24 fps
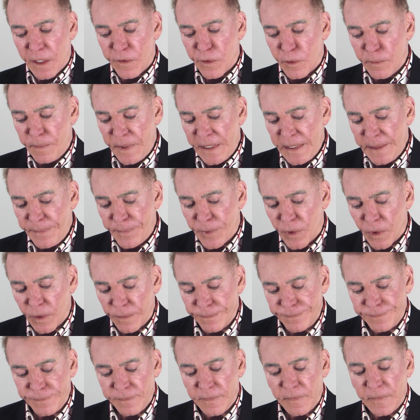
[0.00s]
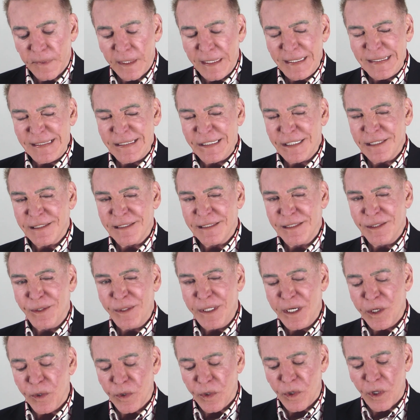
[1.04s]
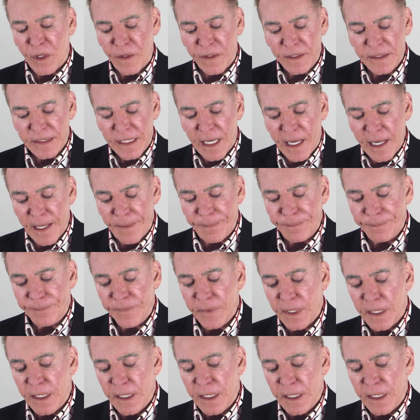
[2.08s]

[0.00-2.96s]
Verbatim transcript: other people. It's just you hear it all the time.